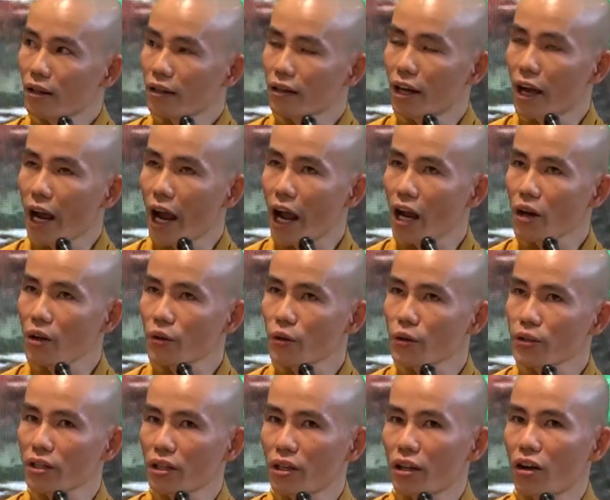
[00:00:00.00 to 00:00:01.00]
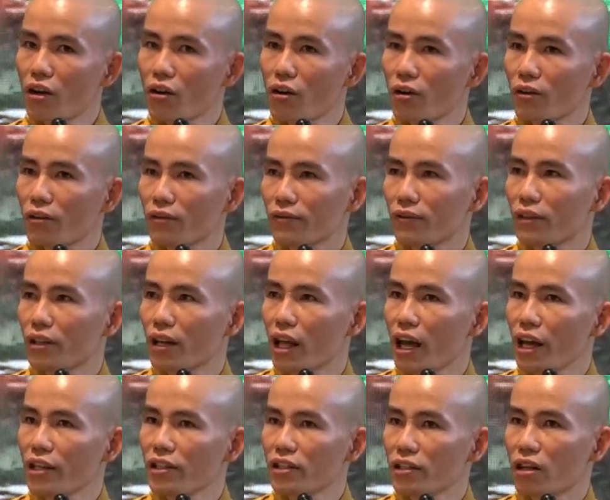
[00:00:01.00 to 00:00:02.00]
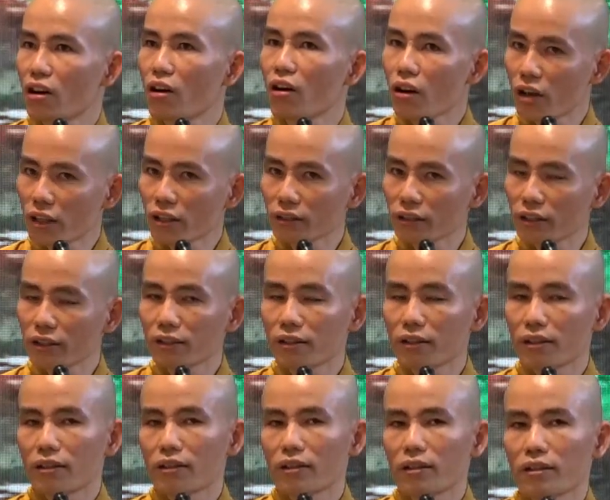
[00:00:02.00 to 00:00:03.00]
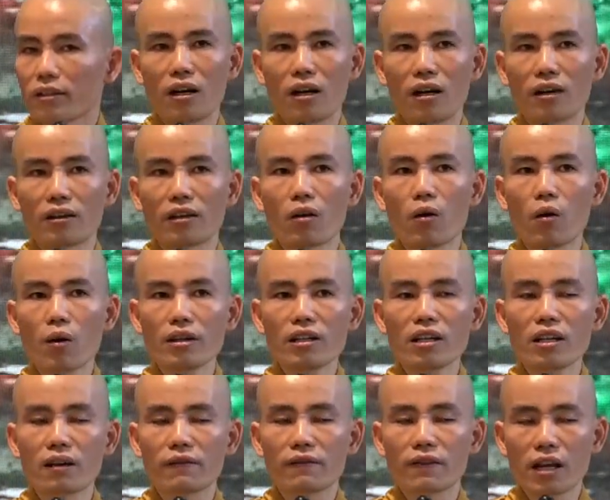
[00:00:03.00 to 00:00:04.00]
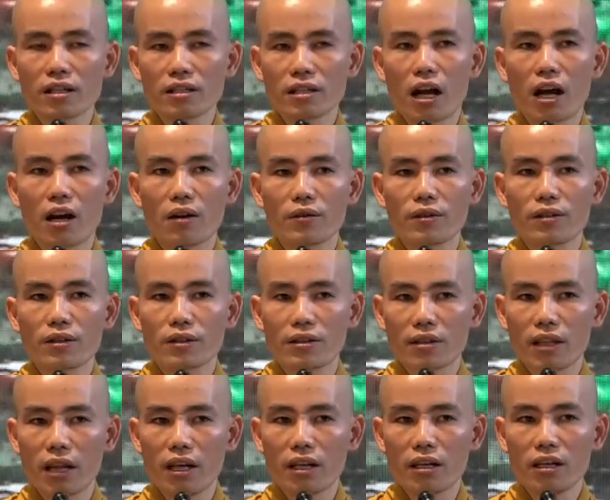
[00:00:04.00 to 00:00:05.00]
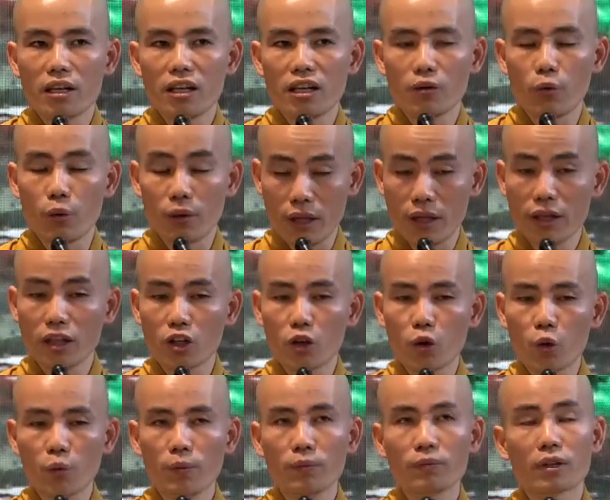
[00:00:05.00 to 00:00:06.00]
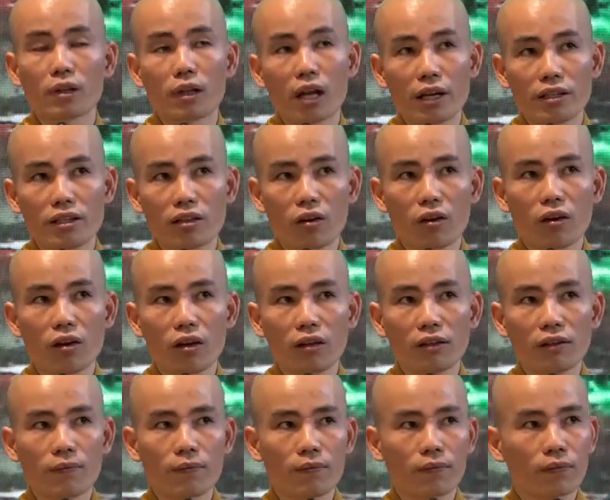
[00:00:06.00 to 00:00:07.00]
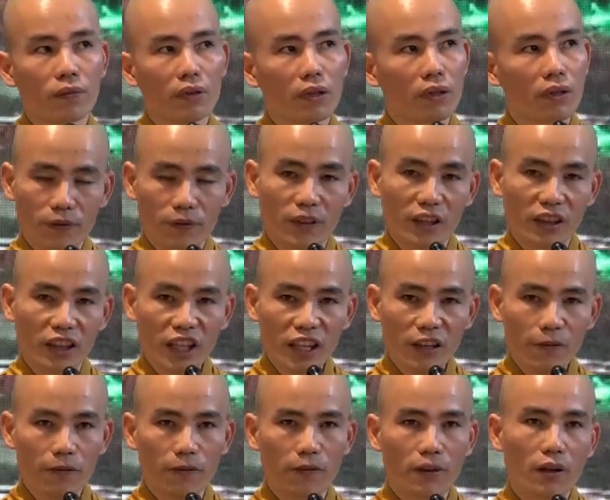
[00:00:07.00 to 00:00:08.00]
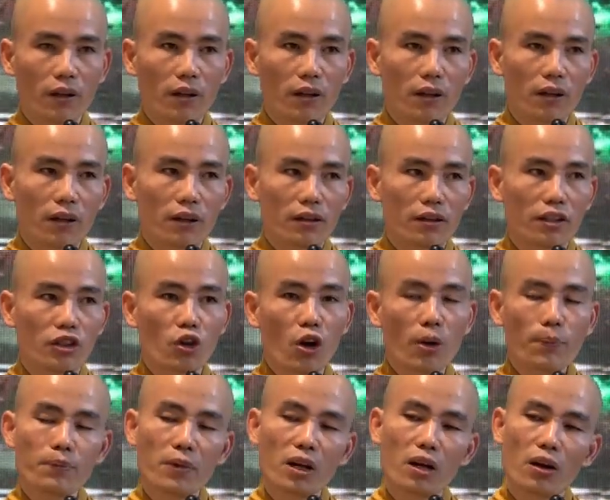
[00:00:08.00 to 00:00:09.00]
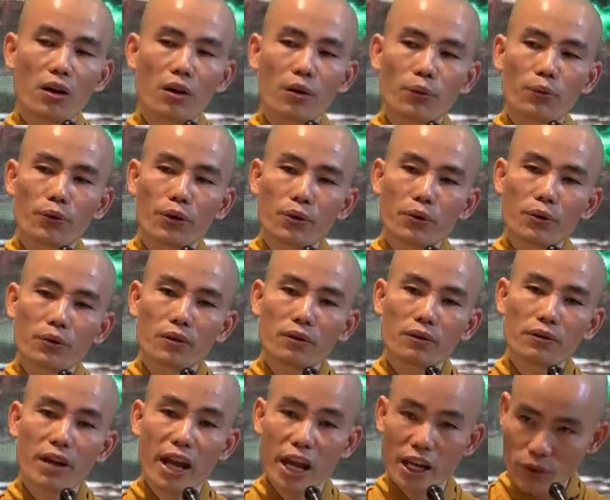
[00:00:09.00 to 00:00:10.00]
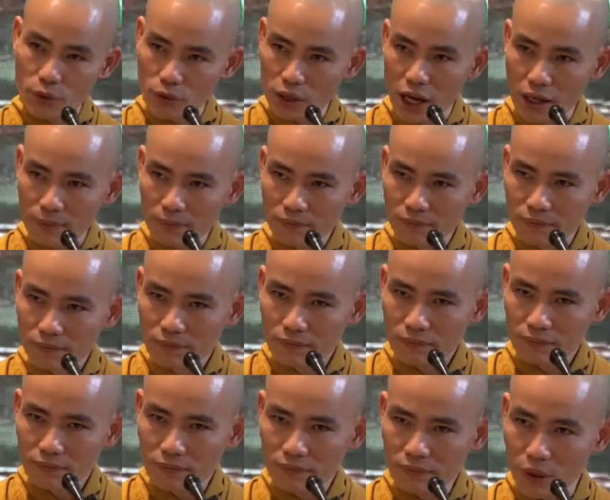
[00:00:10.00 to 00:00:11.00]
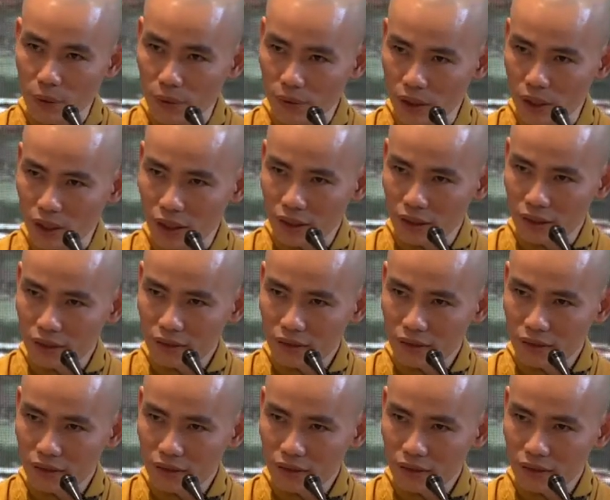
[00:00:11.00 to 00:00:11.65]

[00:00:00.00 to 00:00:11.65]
the house, the light on, uh, the owner of that house stay within the room, the light on, the thief the robber will dare to come? Do you think?